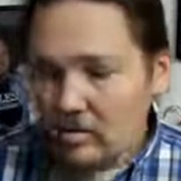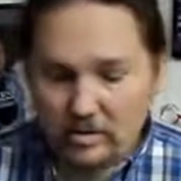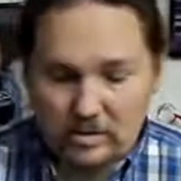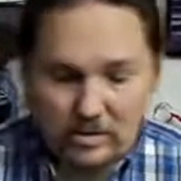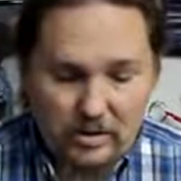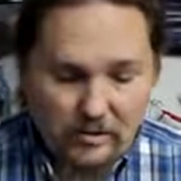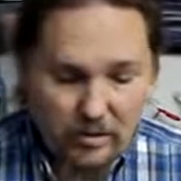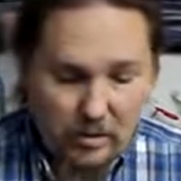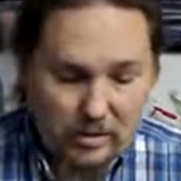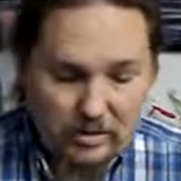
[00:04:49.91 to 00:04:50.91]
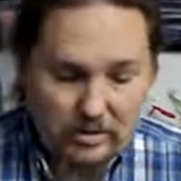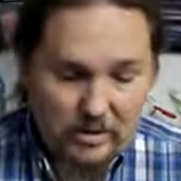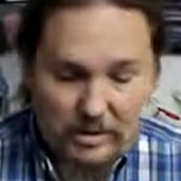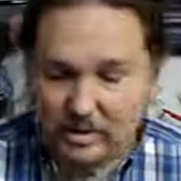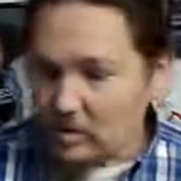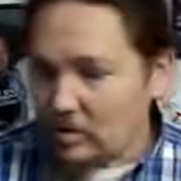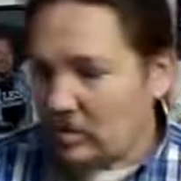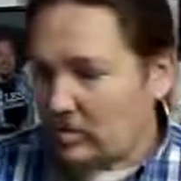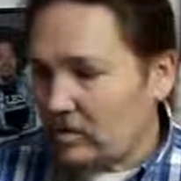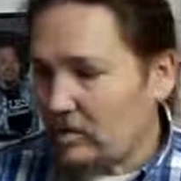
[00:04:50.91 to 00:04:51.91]
sixty-four is the next one
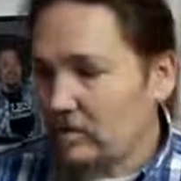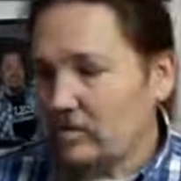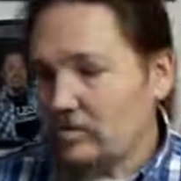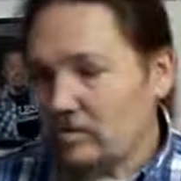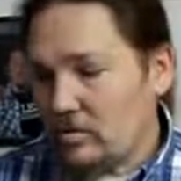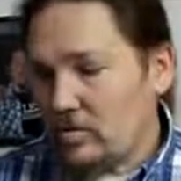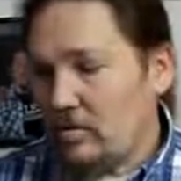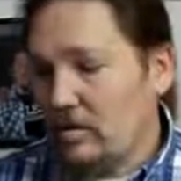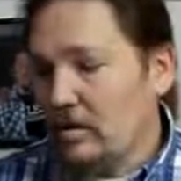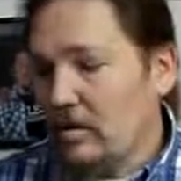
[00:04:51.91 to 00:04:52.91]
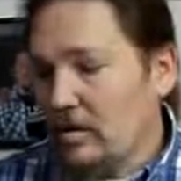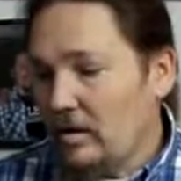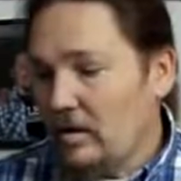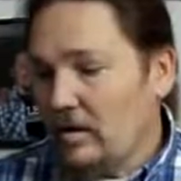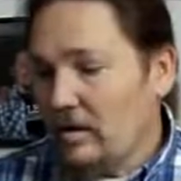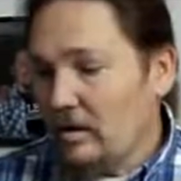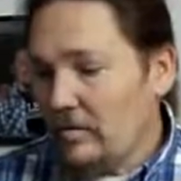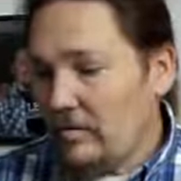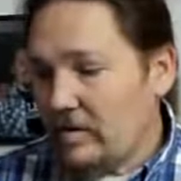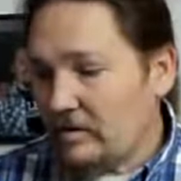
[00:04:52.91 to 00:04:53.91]
over. So
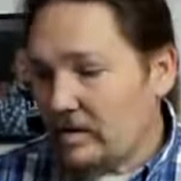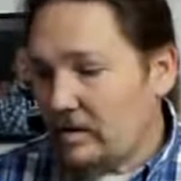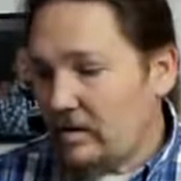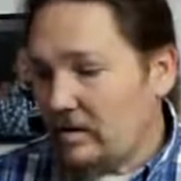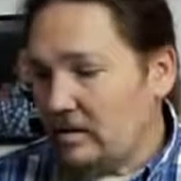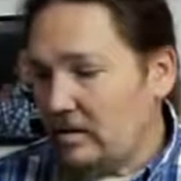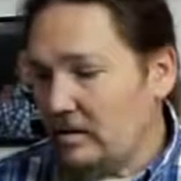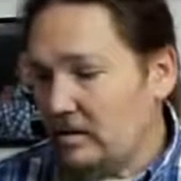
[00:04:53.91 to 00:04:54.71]
if I send it